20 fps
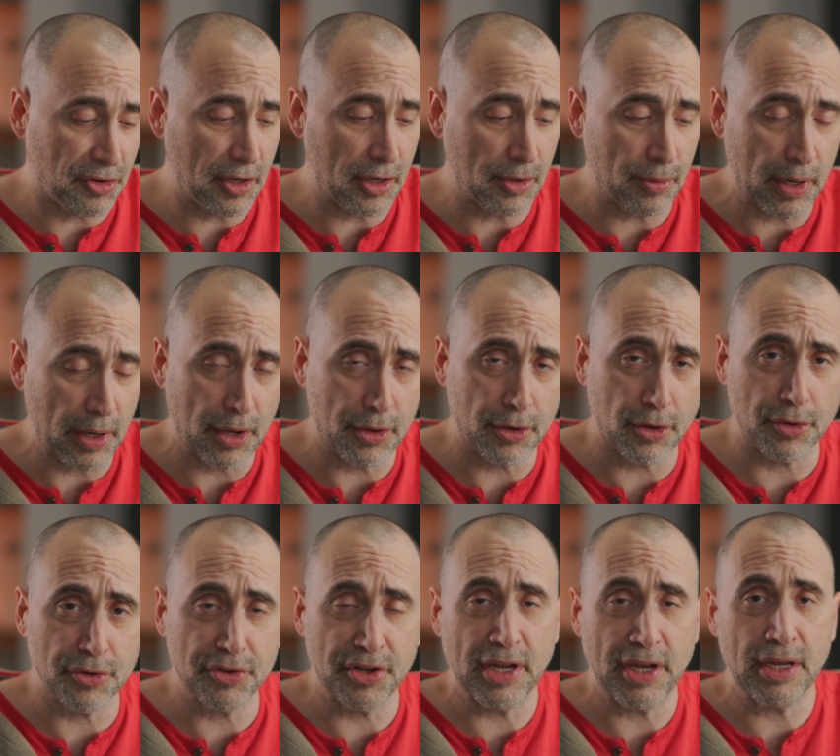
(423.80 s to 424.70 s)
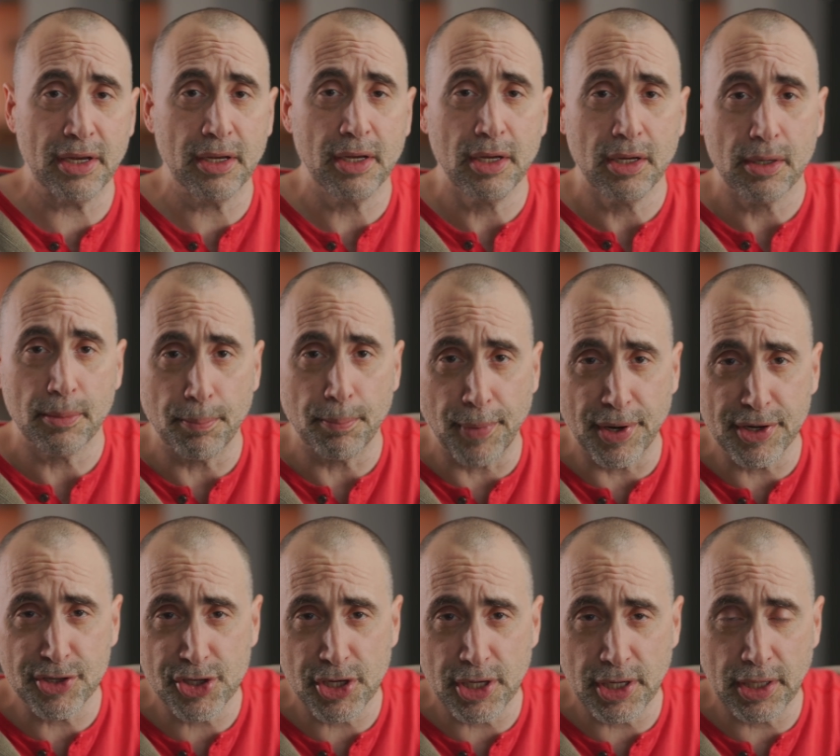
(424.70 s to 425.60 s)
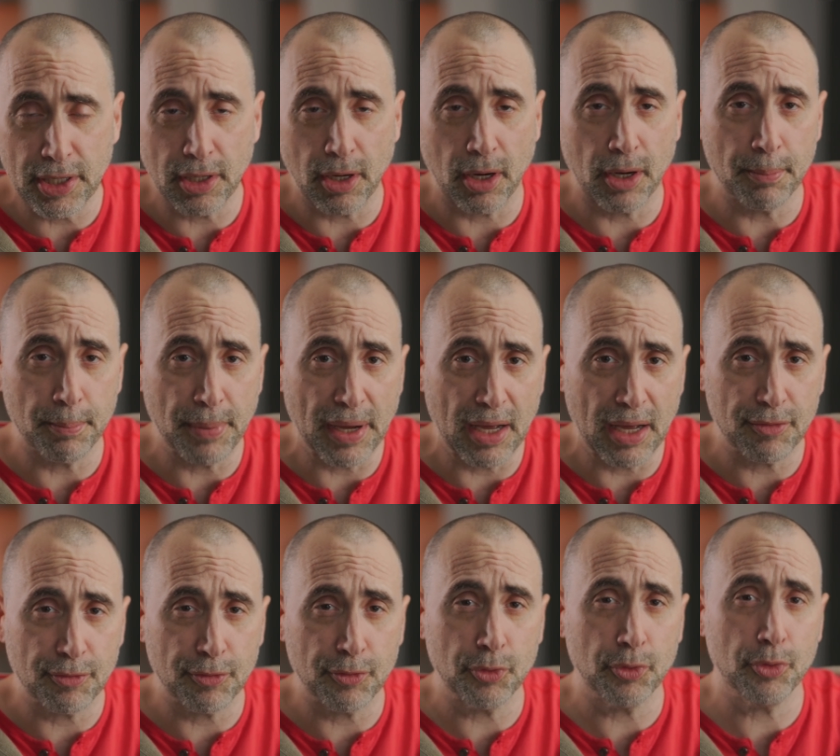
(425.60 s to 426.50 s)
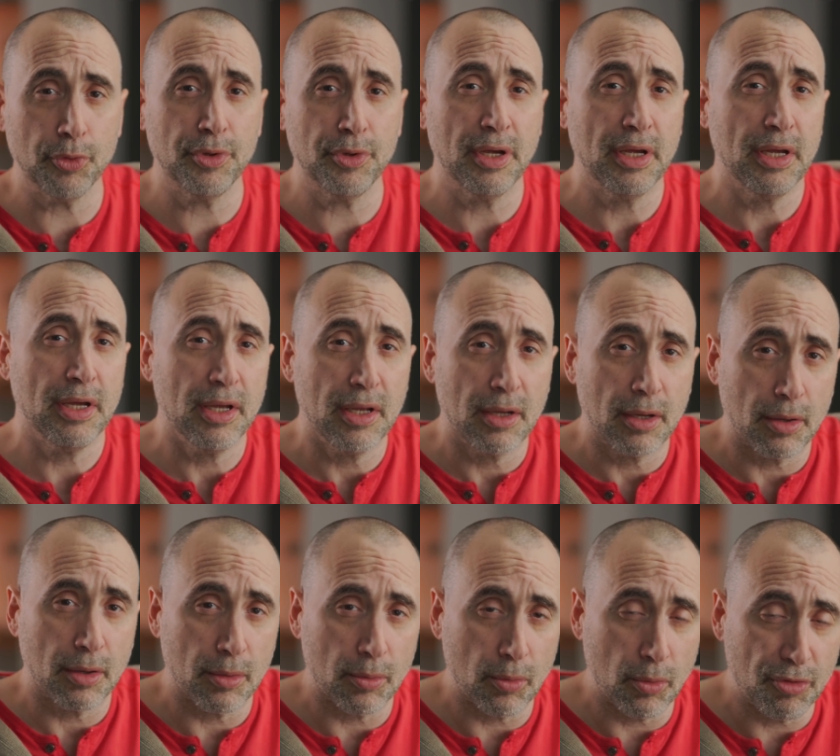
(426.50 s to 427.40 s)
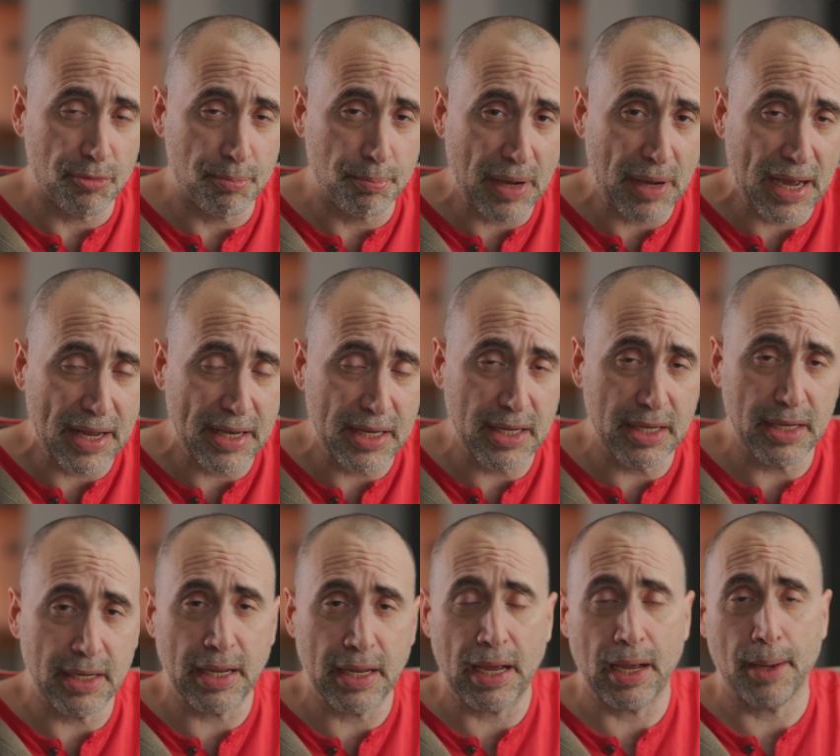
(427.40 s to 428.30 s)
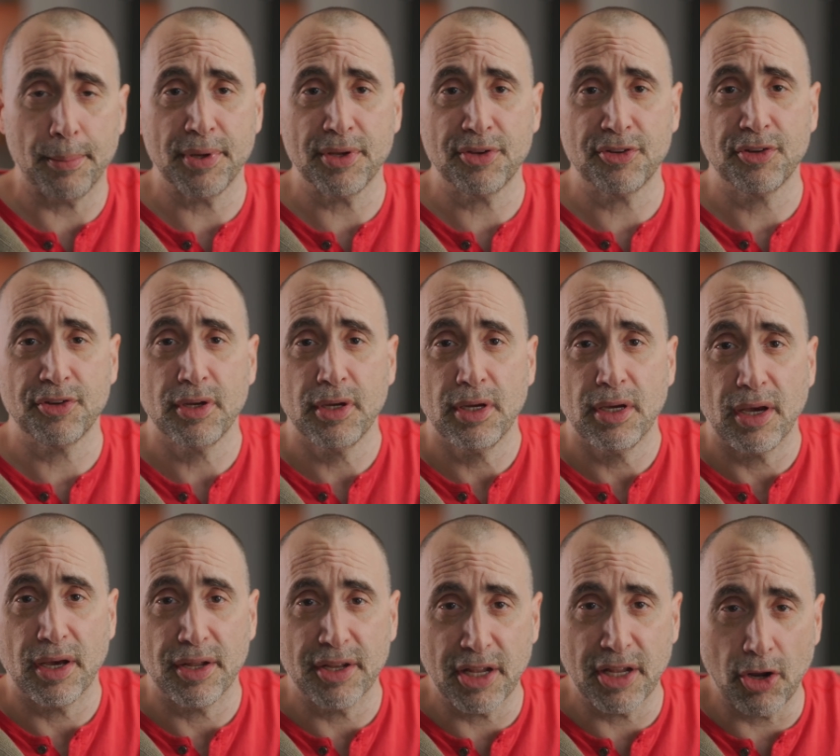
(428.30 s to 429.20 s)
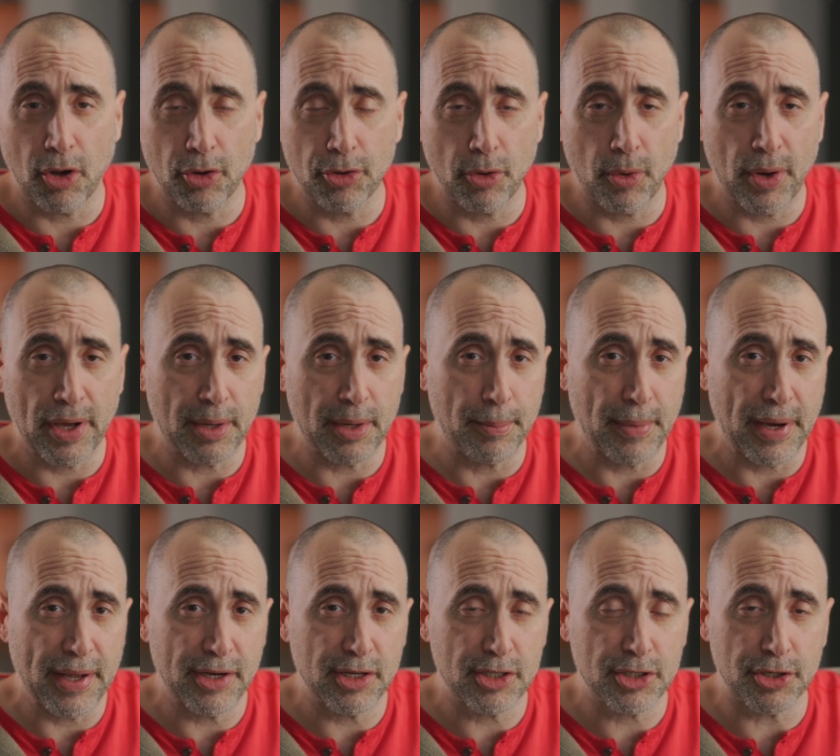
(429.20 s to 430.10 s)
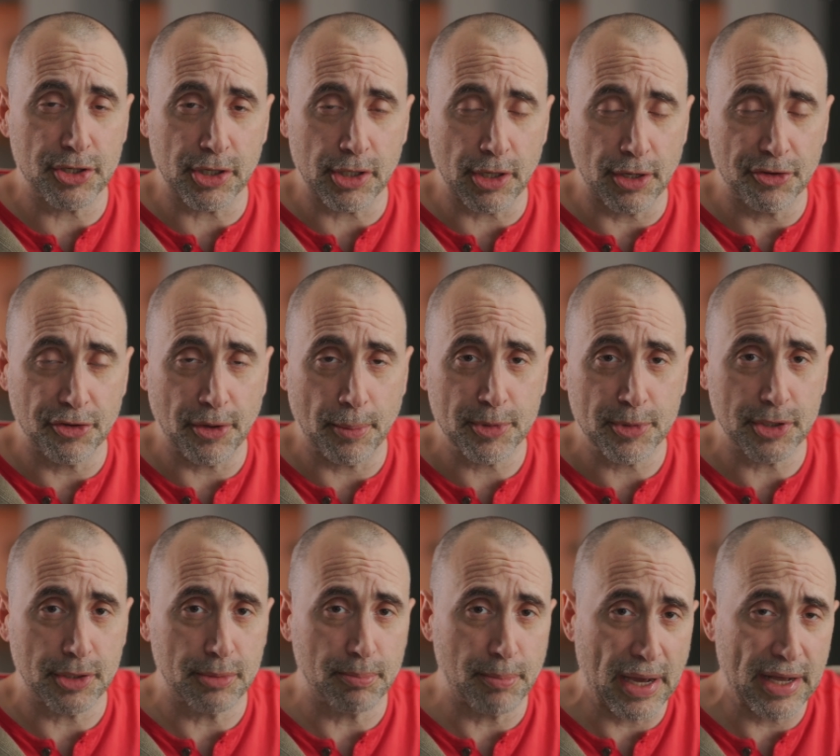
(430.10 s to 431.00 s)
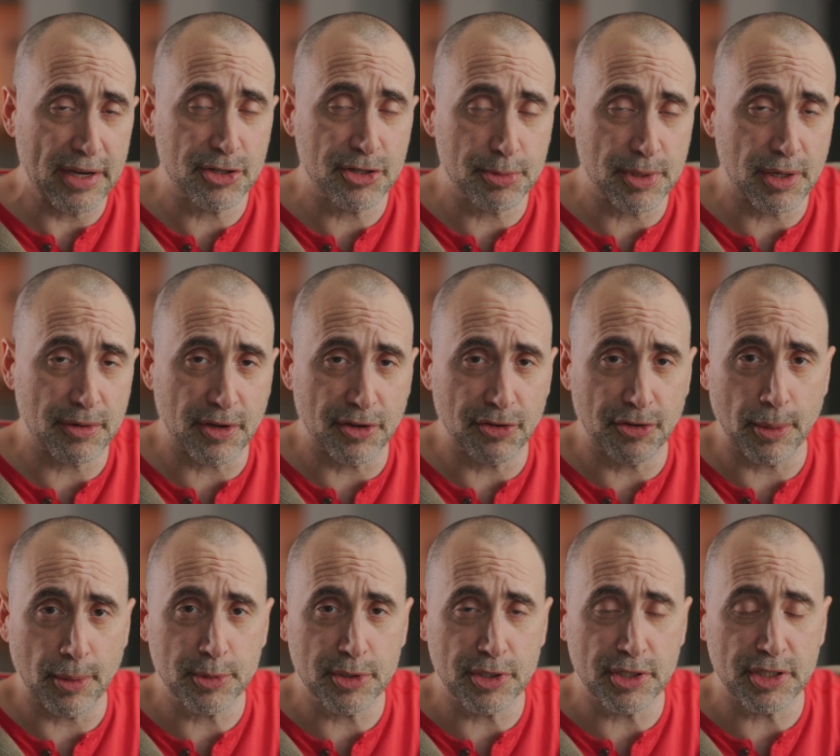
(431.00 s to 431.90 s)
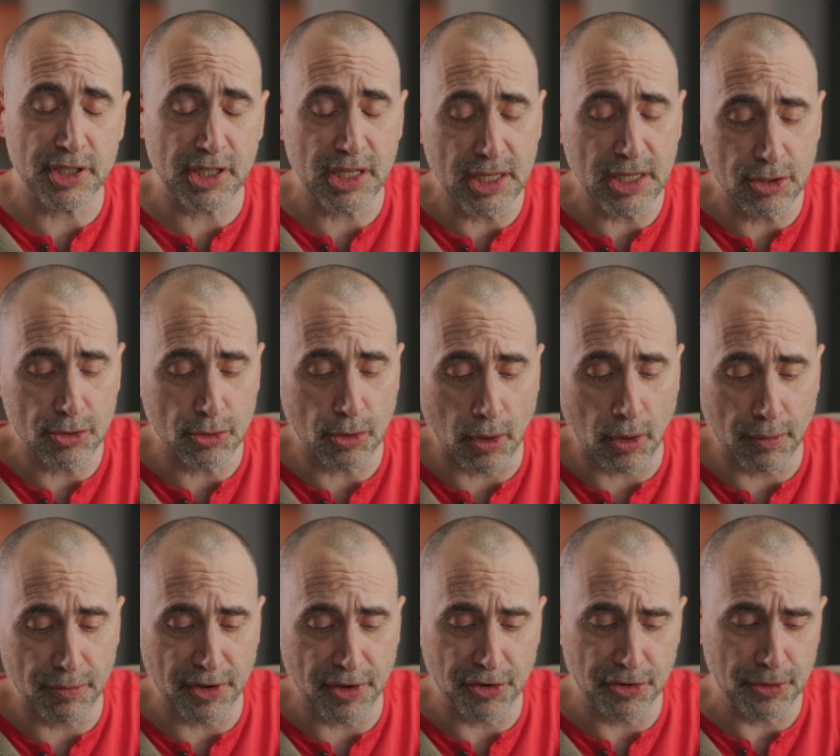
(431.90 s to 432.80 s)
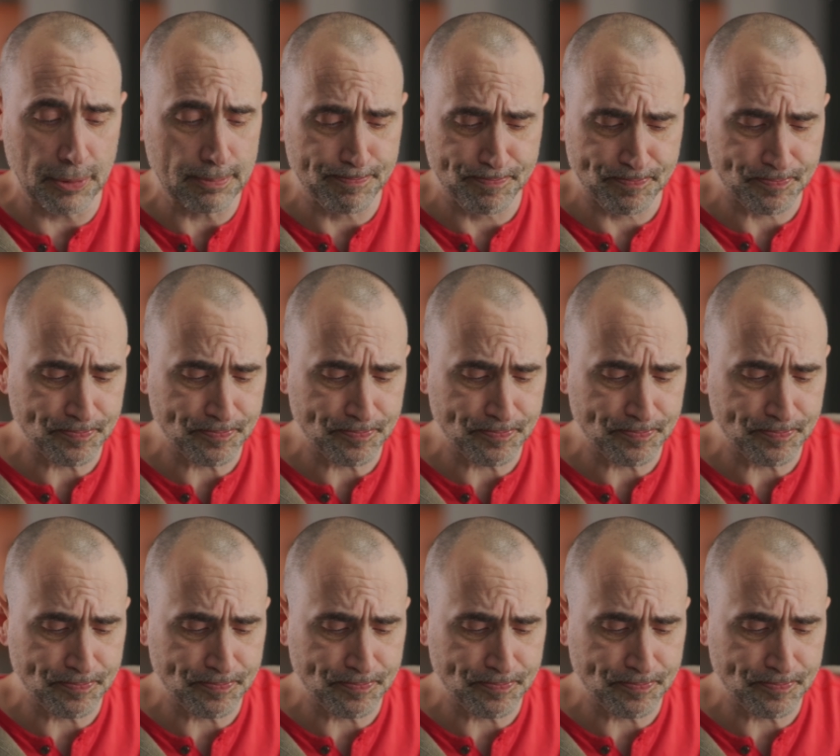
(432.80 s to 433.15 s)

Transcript: sitting around all day munching on bad food with bad eating habits. They don't know how to manage their consumption. Management of consumption is key to all this.